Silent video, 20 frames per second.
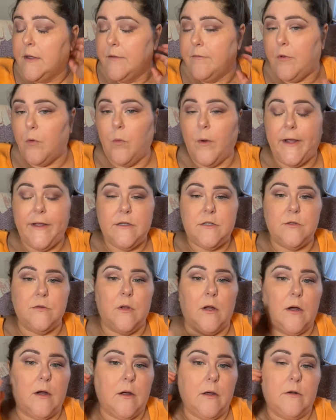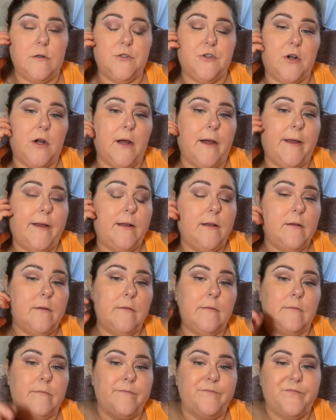If you wait too long, it'll dry, and
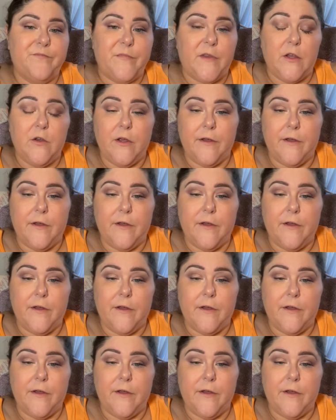then